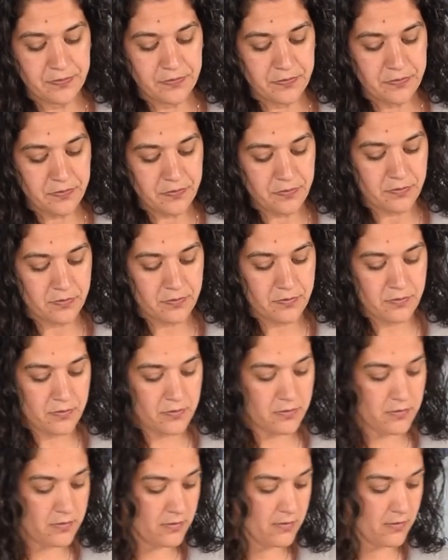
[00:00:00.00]

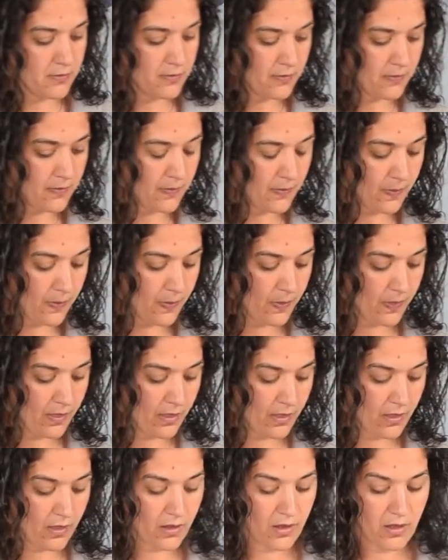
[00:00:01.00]

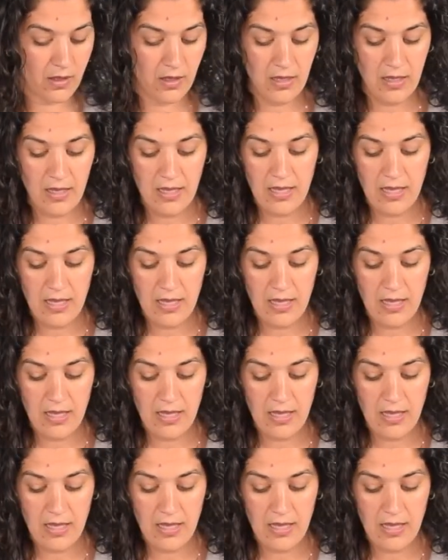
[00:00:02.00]
No one is speaking in this clip.